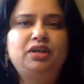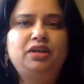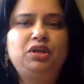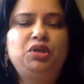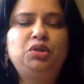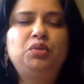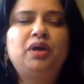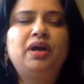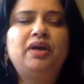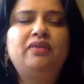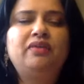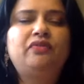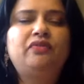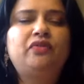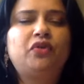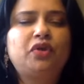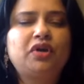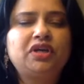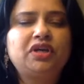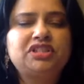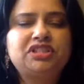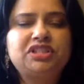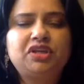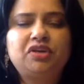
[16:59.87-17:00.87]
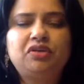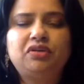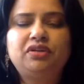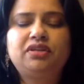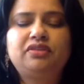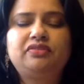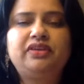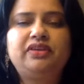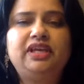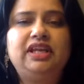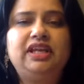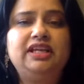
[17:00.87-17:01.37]
you are focusing on the
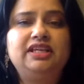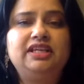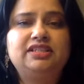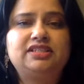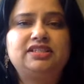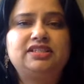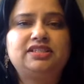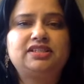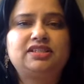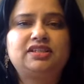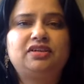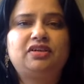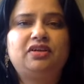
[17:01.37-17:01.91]
feelings,